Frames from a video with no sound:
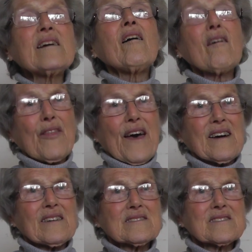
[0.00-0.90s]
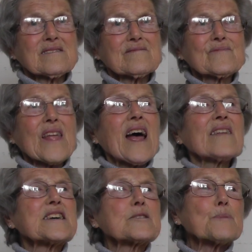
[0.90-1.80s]
are there?
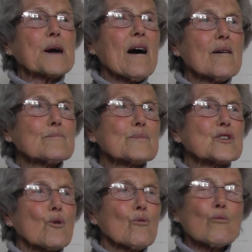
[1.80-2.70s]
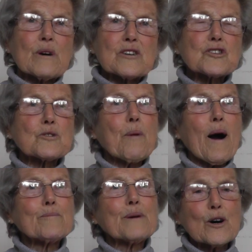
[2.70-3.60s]
This becomes almost a
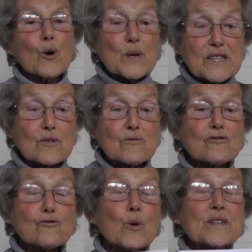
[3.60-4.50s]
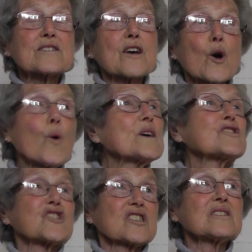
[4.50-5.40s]
pub quiz
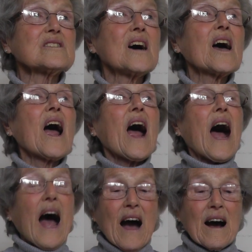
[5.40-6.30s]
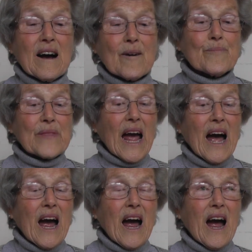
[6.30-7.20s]
question. And
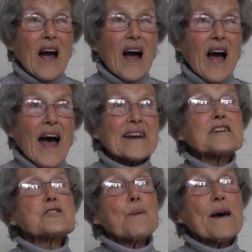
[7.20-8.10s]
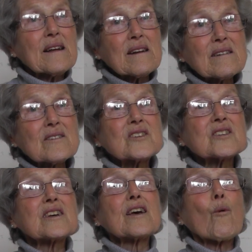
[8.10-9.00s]
it
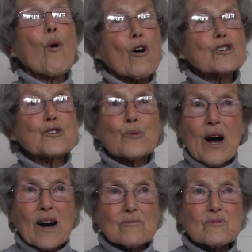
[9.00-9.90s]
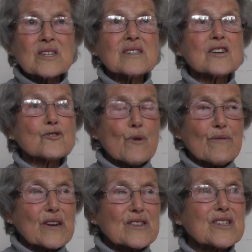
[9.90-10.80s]
depends what you count as
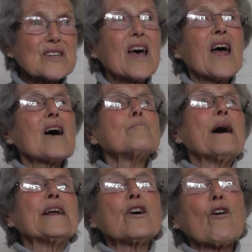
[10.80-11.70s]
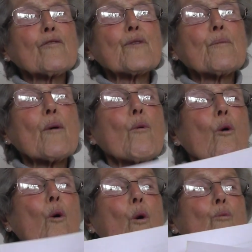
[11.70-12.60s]
rivers. Many of them are
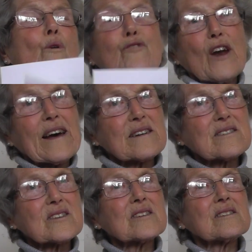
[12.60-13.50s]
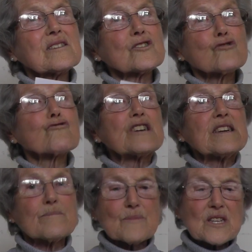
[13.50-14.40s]
more rivulets and
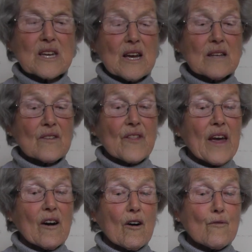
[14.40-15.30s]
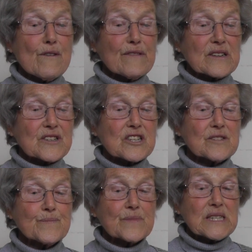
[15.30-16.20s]
streams than they are
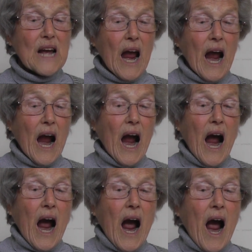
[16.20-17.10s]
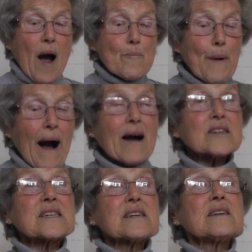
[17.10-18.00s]
rivers.
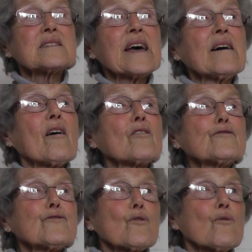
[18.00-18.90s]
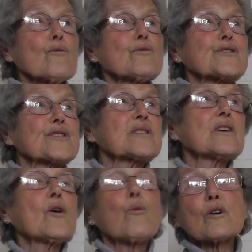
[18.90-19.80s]
But they are, of
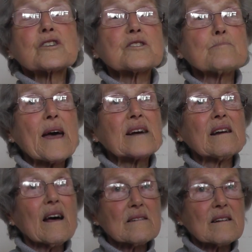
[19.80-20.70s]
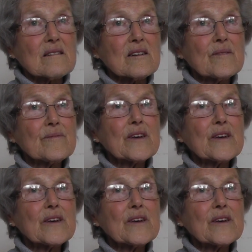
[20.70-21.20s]
course, what has made London.